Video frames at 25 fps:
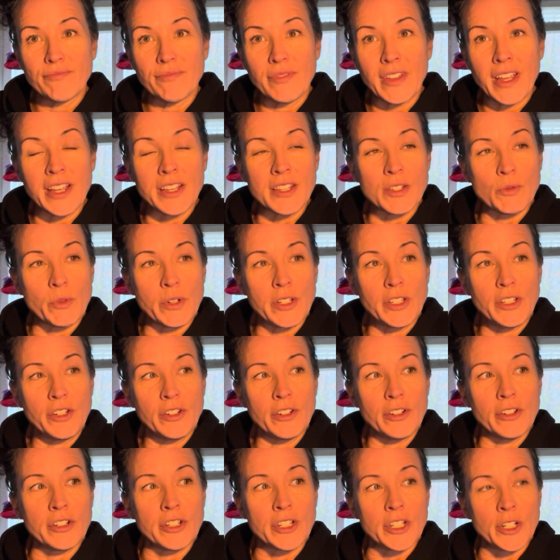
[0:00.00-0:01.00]
Is when
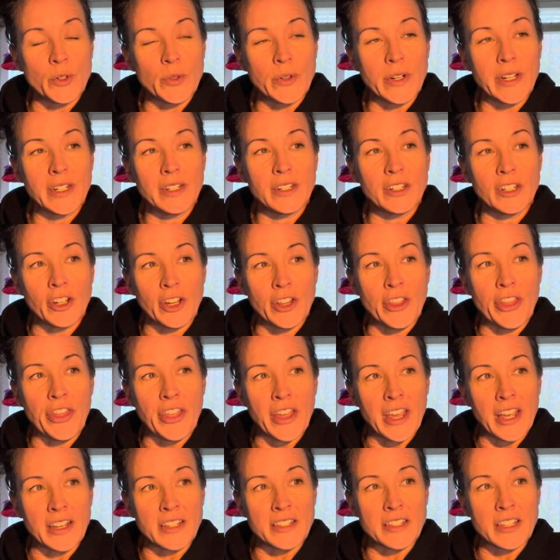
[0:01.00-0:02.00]
you're doing good
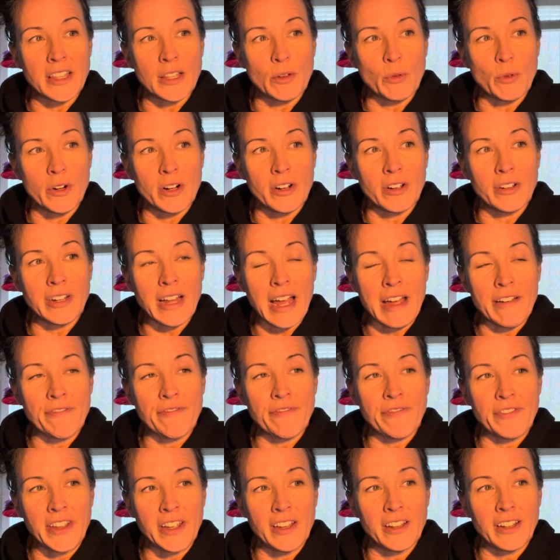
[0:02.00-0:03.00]
things in the world, I
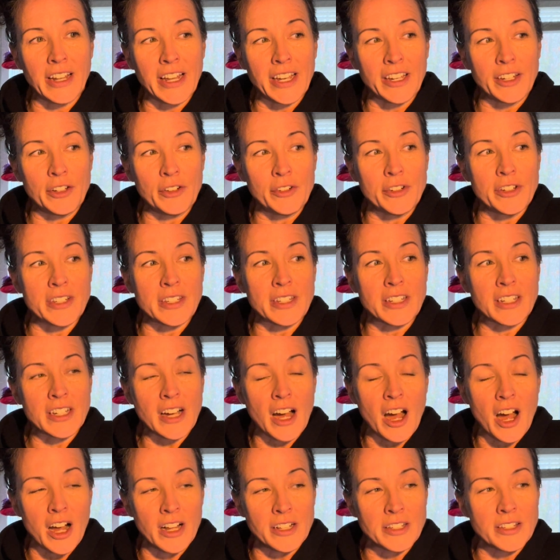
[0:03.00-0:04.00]
feel like you just
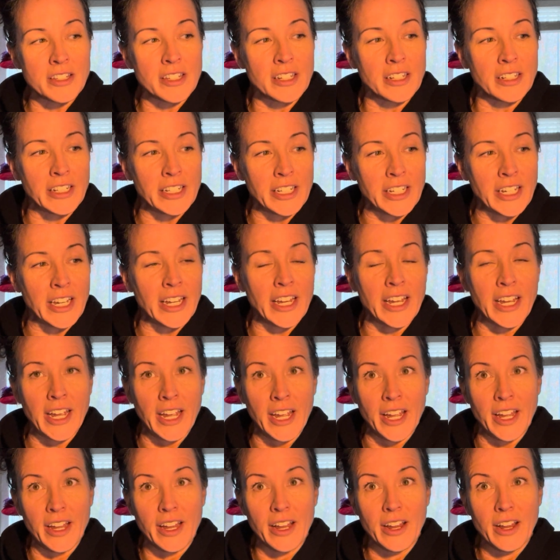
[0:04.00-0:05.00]
constantly get
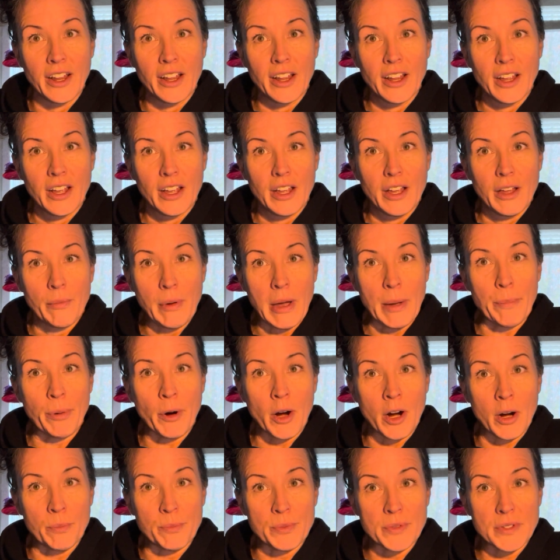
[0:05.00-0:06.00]
hit by
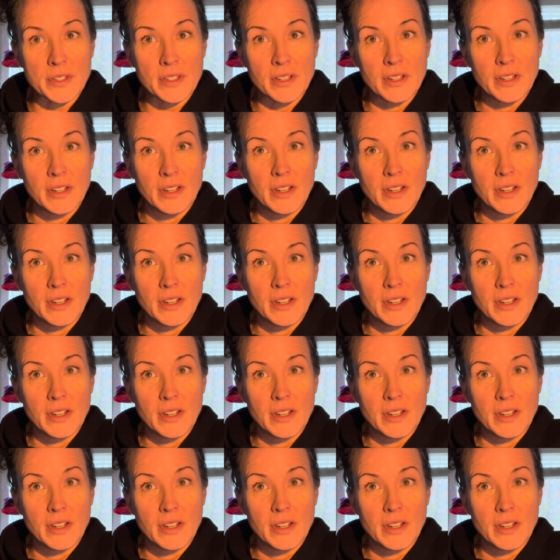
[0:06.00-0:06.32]
perps.